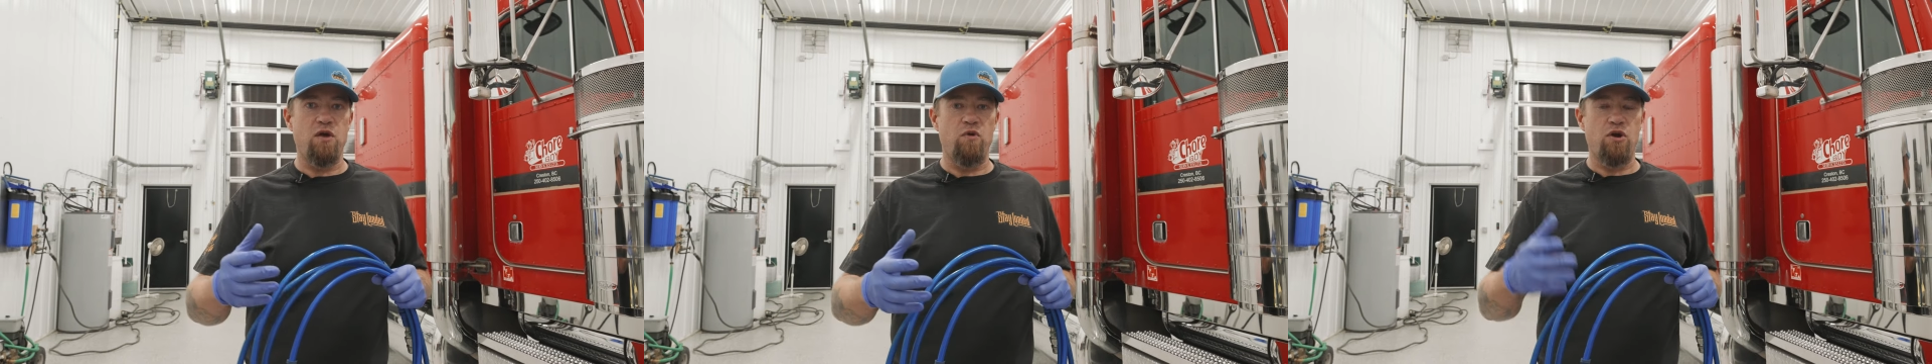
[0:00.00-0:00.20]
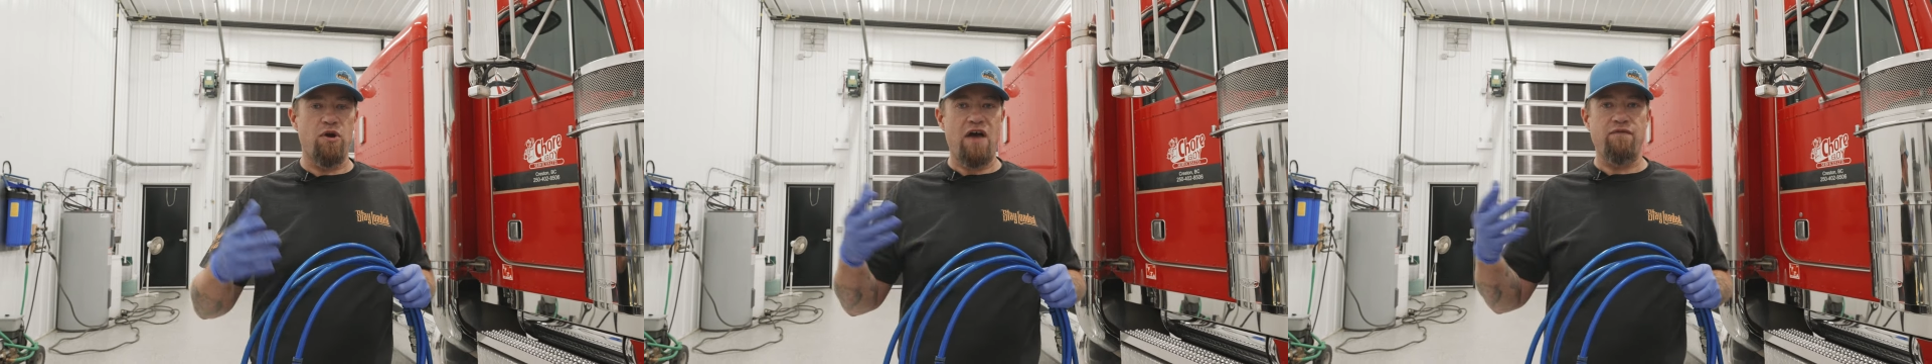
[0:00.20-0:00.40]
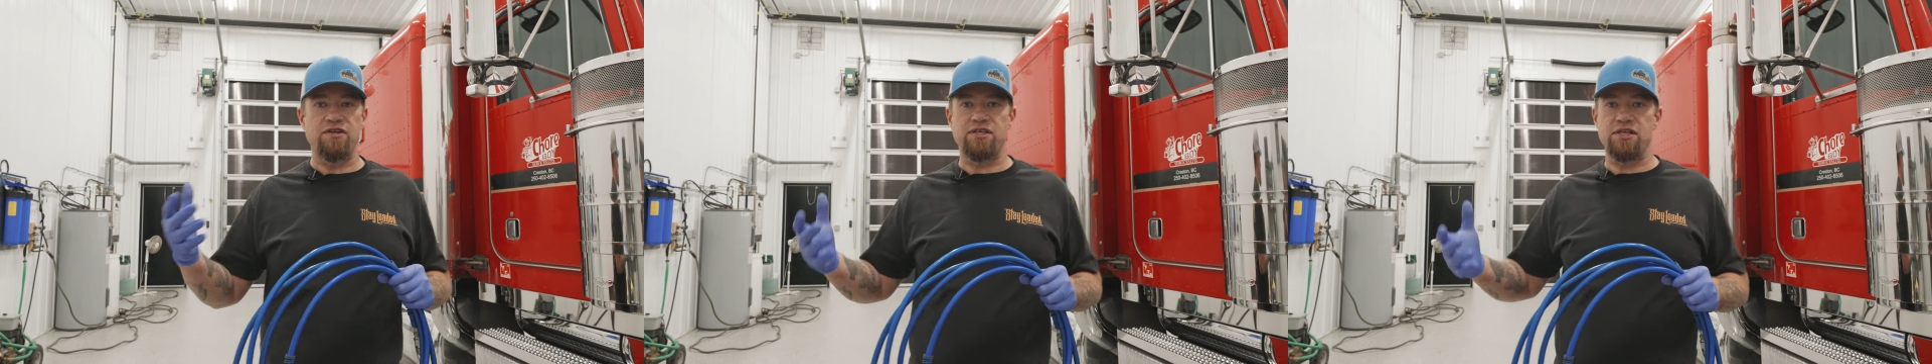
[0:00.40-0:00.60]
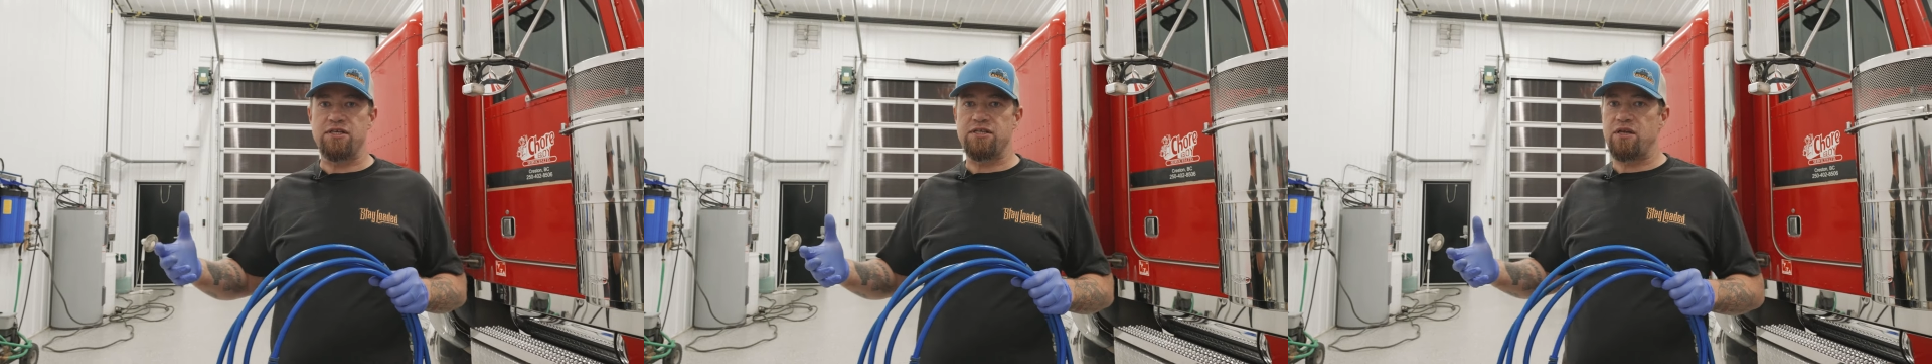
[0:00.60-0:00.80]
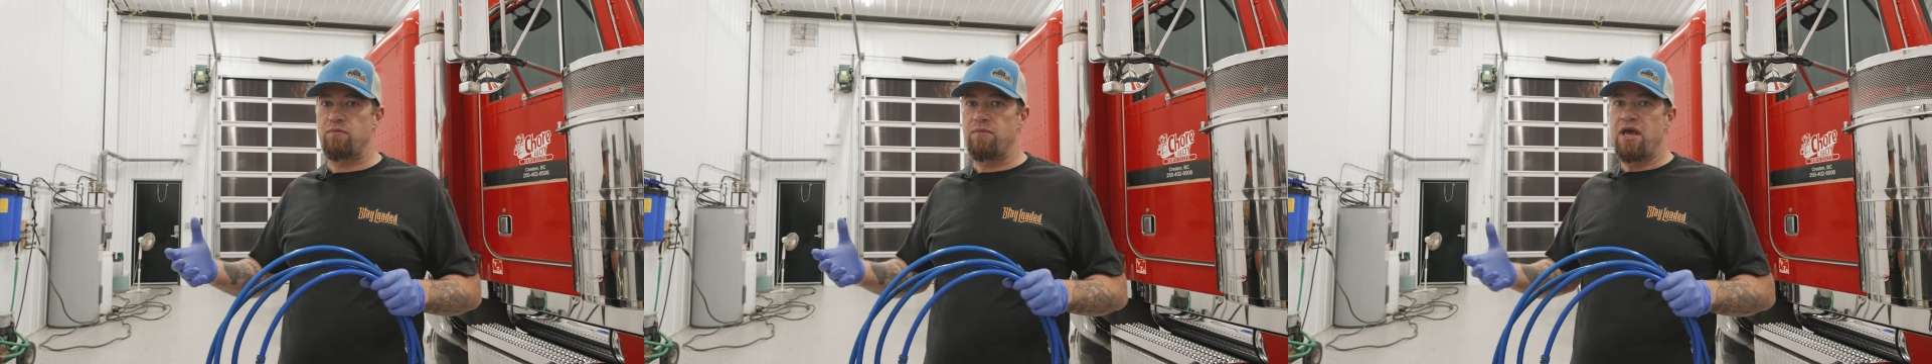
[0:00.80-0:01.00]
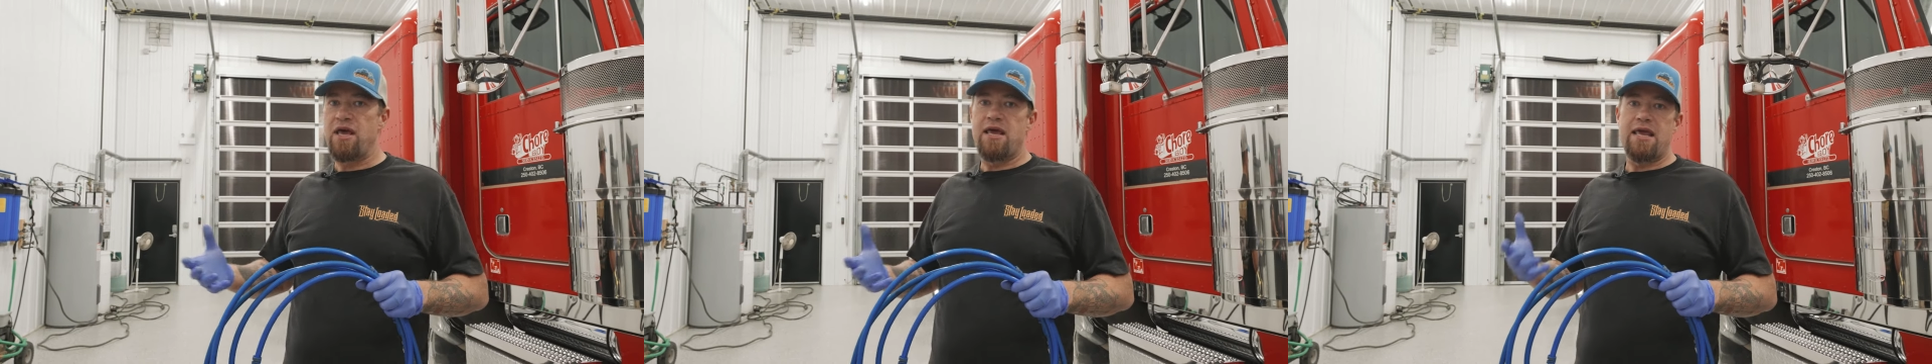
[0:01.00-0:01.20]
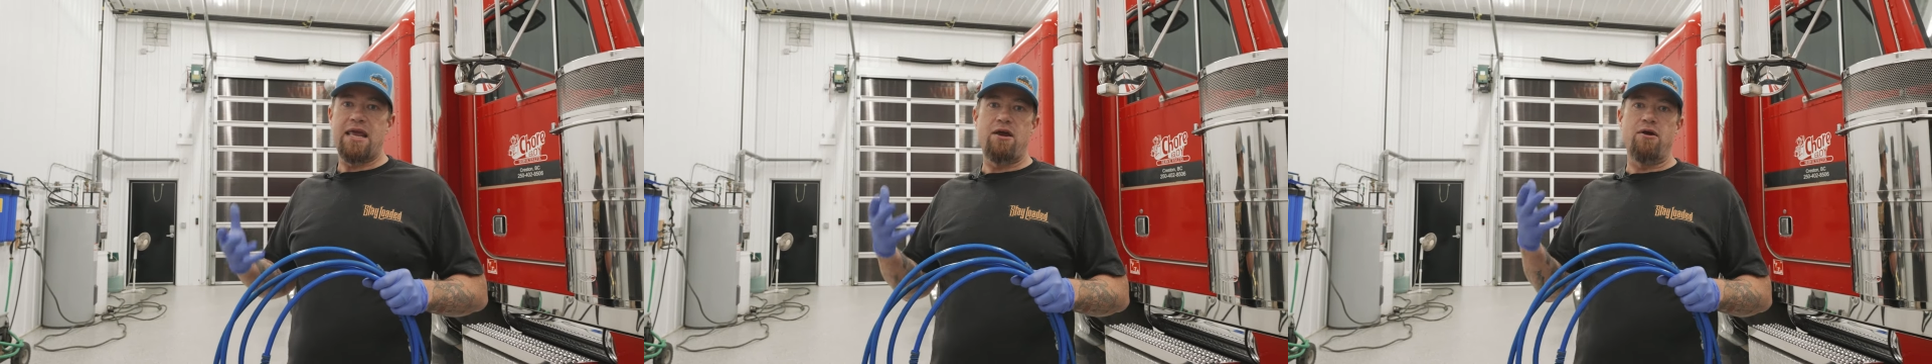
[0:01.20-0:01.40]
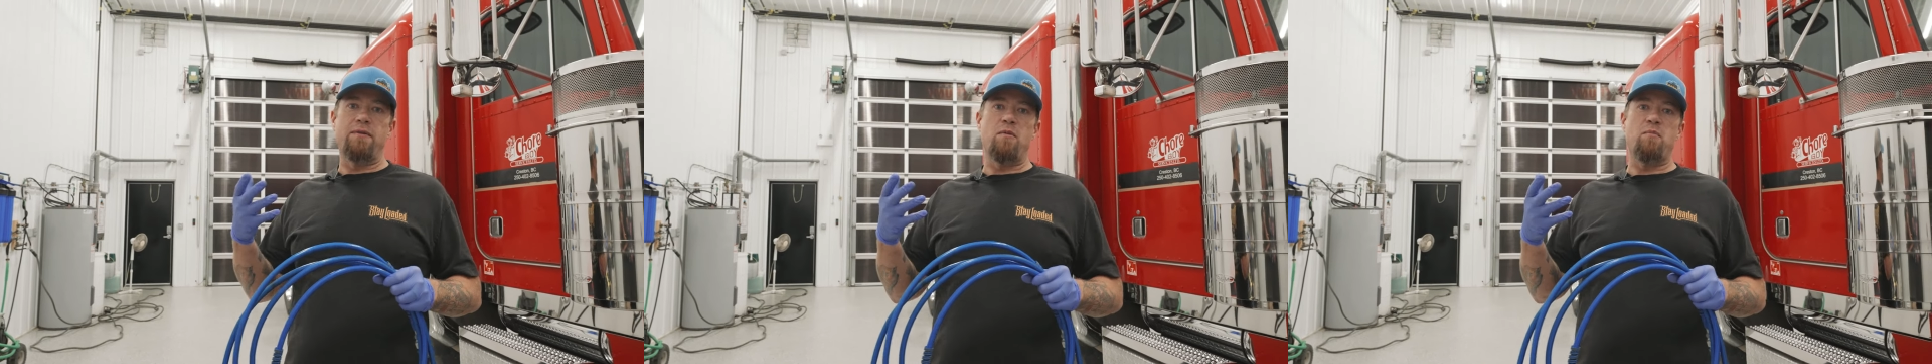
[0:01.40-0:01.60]
We don't have a system
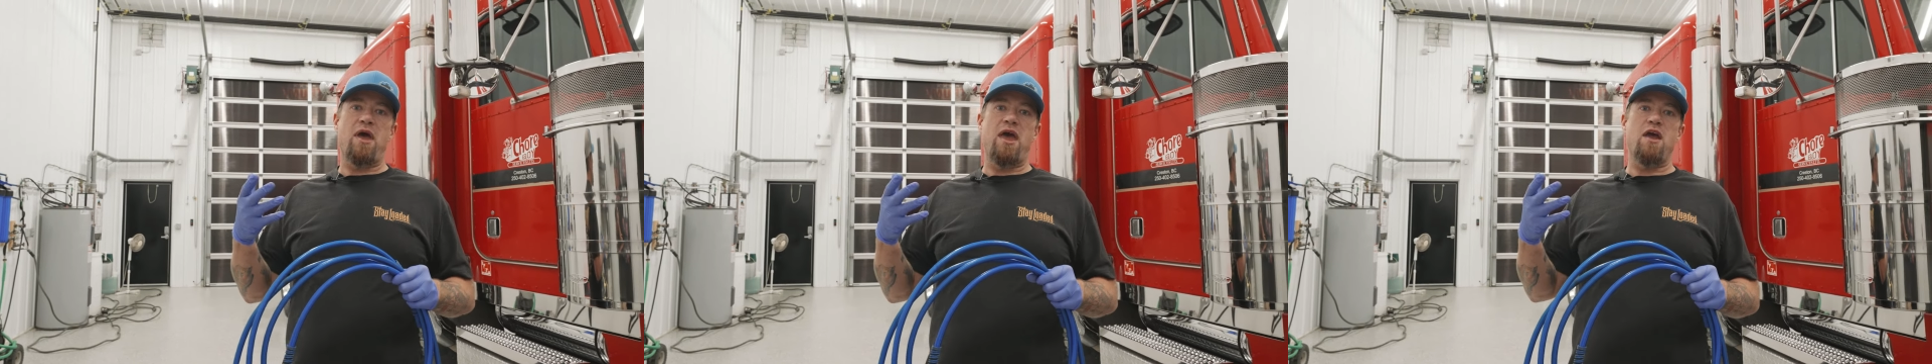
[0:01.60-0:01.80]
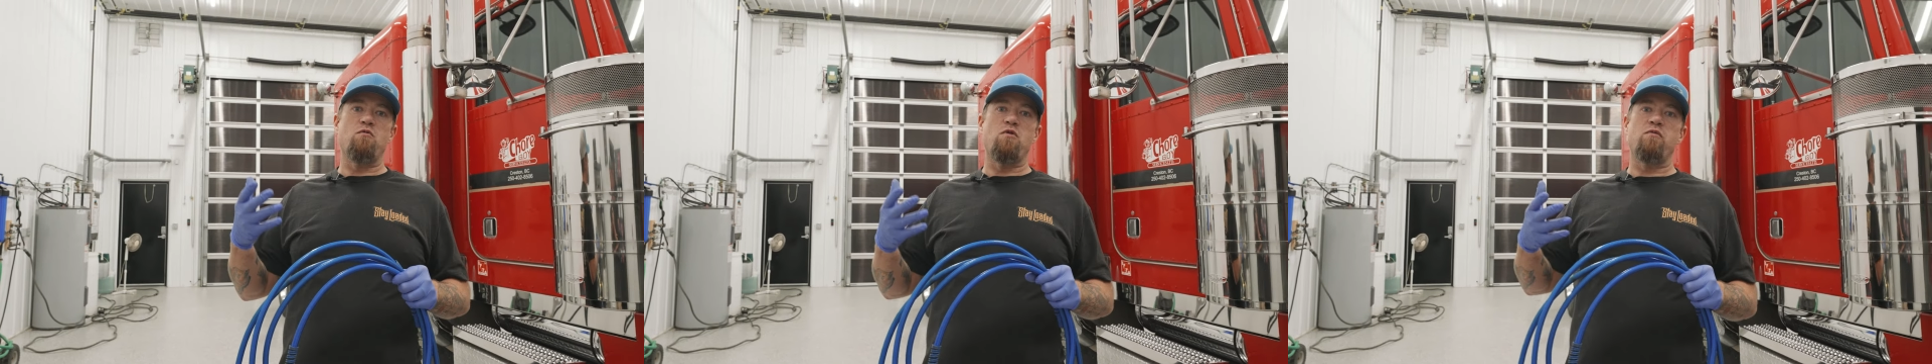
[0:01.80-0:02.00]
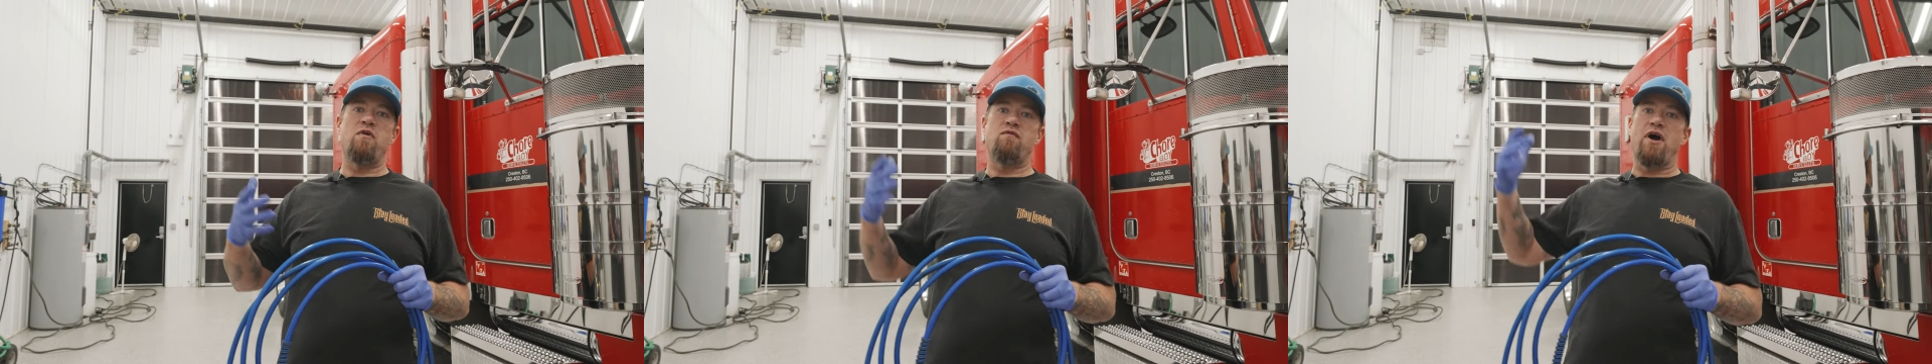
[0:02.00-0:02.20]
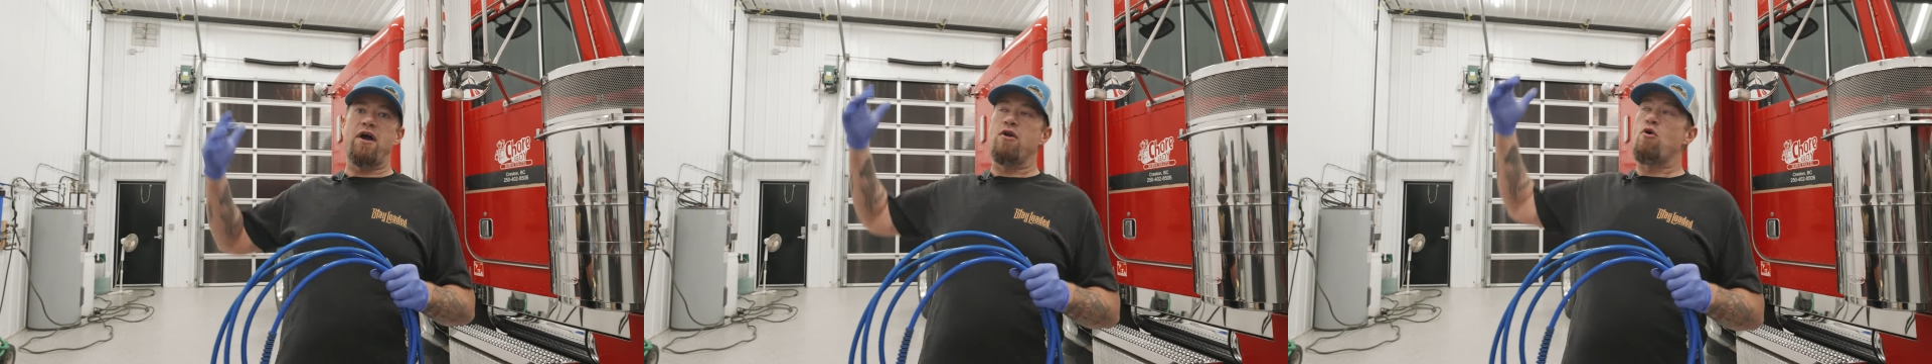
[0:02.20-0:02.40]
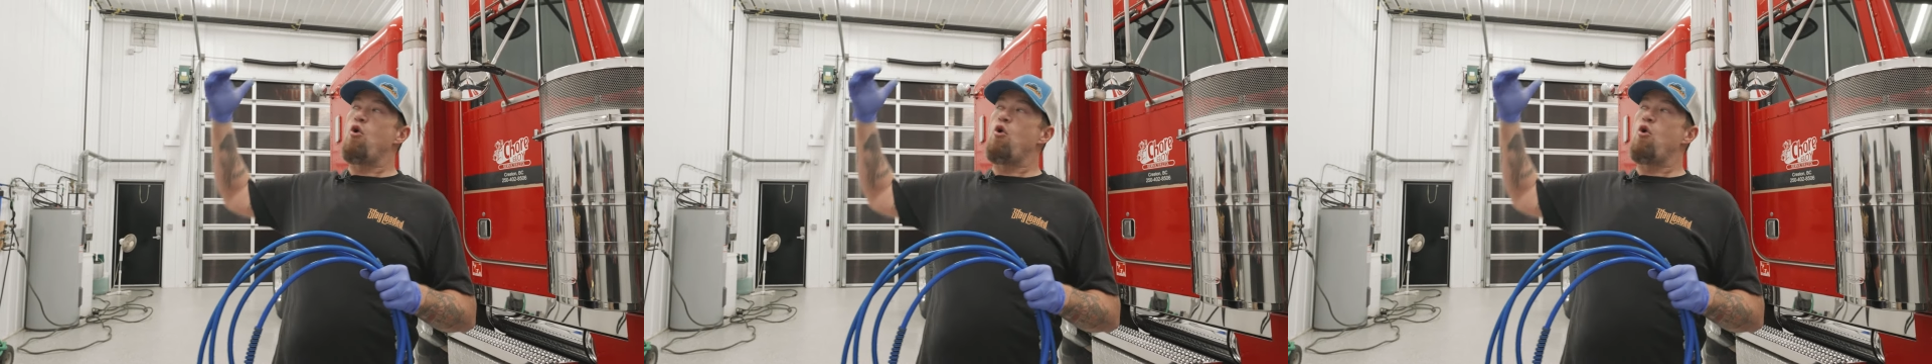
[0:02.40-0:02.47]
here in the bay where we've got an